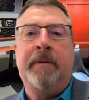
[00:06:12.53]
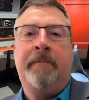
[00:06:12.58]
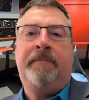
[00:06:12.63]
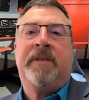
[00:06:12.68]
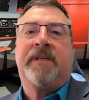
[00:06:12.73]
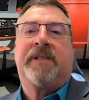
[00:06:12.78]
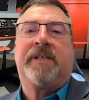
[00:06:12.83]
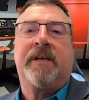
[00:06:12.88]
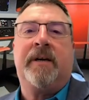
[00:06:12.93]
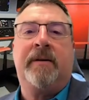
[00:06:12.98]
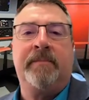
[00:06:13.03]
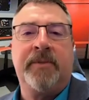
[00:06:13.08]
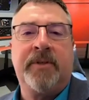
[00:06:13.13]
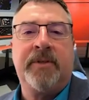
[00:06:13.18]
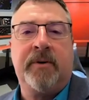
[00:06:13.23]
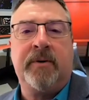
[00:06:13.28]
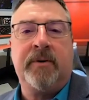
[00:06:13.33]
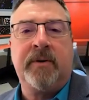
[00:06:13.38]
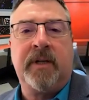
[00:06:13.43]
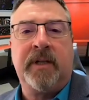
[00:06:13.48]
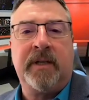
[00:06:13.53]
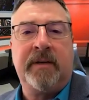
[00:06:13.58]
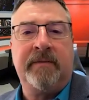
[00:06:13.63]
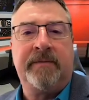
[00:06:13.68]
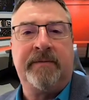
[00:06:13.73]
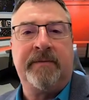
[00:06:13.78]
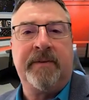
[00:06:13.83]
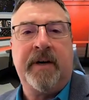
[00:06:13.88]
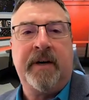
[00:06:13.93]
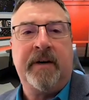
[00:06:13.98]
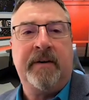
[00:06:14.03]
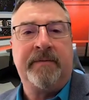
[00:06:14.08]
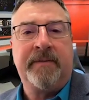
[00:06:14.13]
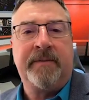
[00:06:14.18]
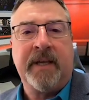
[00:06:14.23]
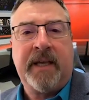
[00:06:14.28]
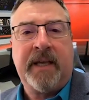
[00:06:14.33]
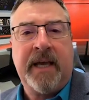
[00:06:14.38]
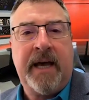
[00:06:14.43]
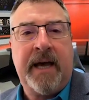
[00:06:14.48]
The sum total of, of
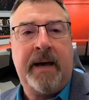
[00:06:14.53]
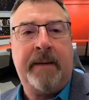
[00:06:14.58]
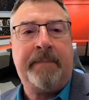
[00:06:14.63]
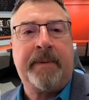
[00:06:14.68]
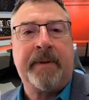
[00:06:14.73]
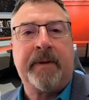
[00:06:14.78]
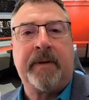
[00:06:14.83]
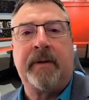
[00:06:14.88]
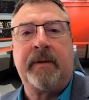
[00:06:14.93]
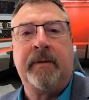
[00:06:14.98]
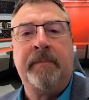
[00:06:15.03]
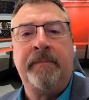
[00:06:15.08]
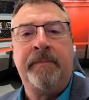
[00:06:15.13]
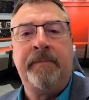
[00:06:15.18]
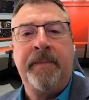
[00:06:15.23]
the capital